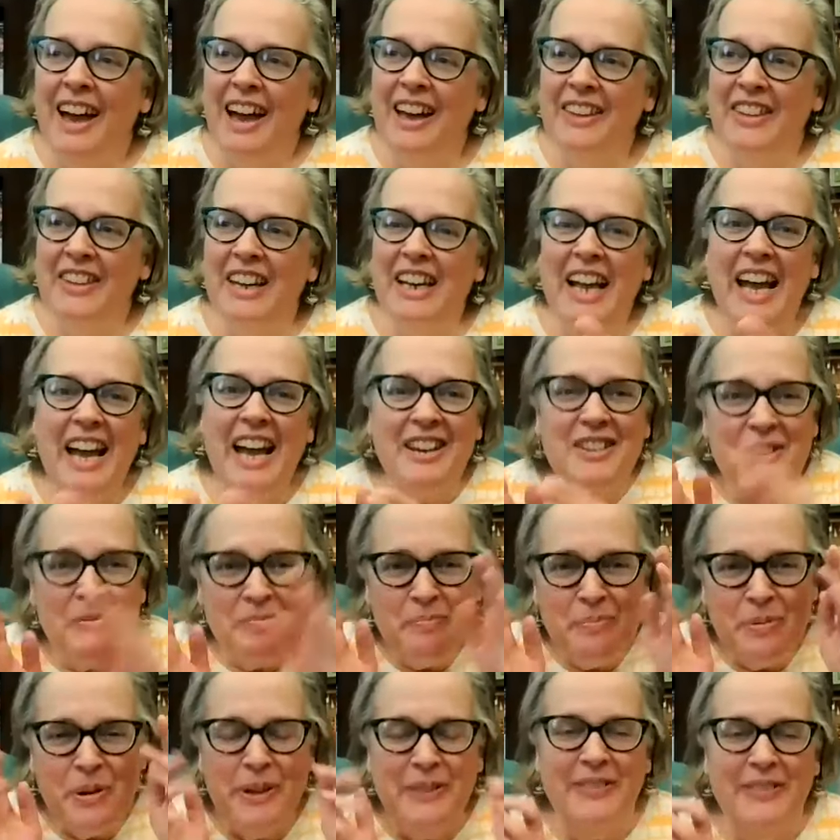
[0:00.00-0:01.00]
And then I had to
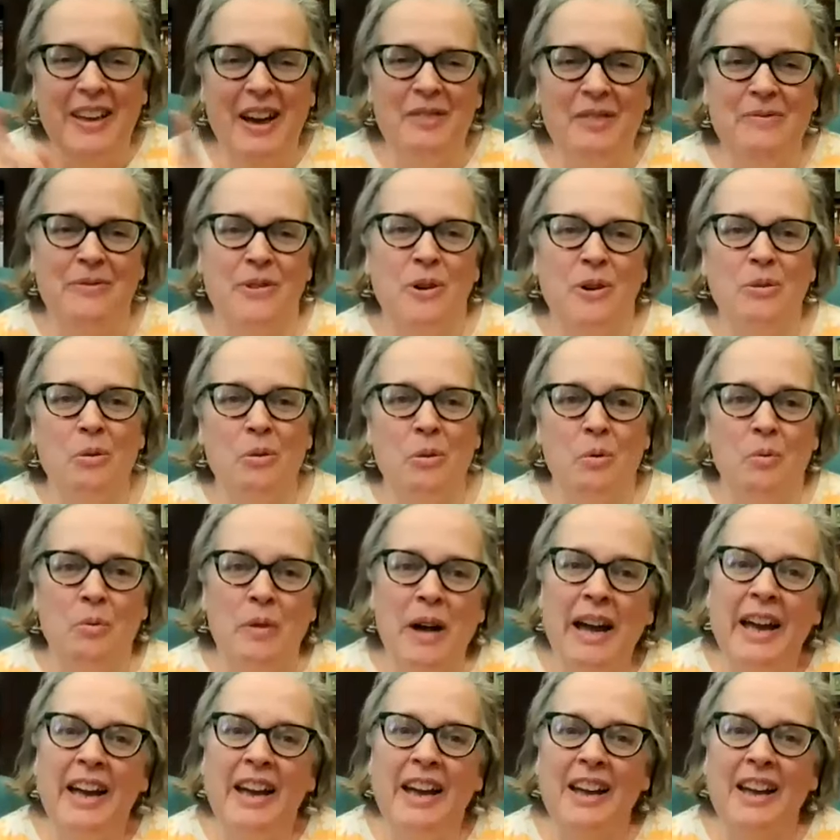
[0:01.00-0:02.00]
put that photo
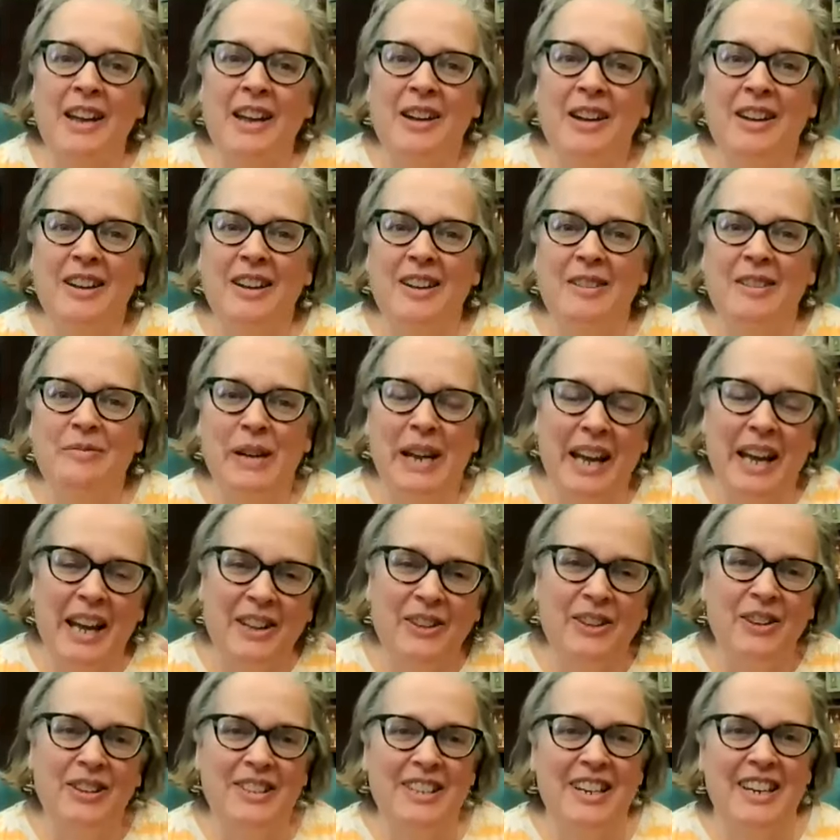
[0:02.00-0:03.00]
away, but I
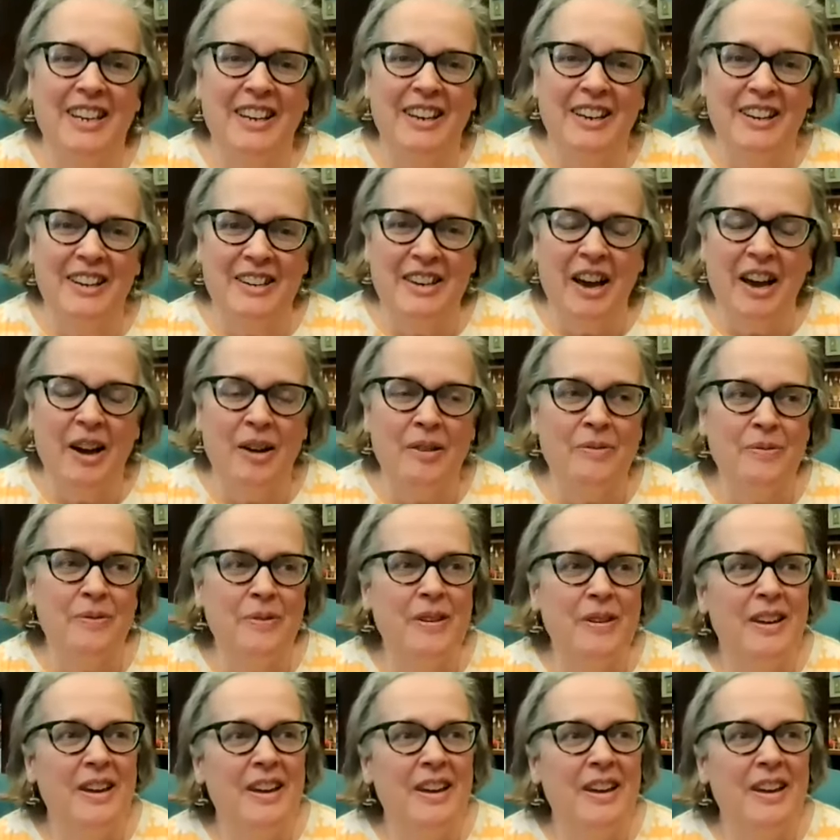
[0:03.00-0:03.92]
had looked at it enough